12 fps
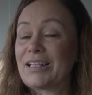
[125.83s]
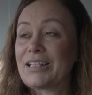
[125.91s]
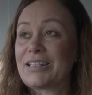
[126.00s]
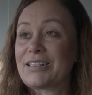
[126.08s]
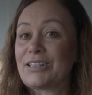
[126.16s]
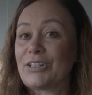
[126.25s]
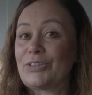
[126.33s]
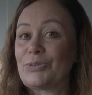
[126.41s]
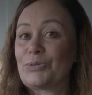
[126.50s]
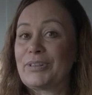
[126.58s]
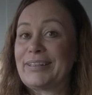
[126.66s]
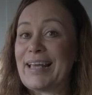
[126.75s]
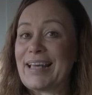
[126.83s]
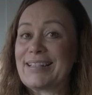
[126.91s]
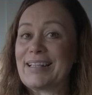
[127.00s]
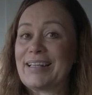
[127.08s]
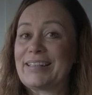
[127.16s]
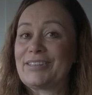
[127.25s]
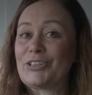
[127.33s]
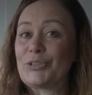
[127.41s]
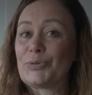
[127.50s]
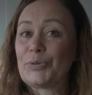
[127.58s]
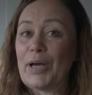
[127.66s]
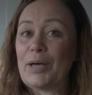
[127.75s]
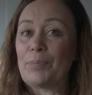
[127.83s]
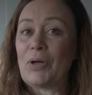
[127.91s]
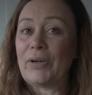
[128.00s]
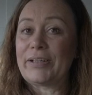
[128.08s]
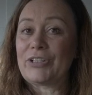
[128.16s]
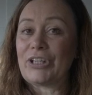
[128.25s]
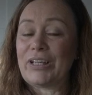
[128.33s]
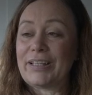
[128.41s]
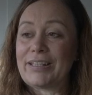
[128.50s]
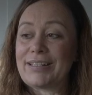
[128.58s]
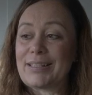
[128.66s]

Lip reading: So yes, I do apologise.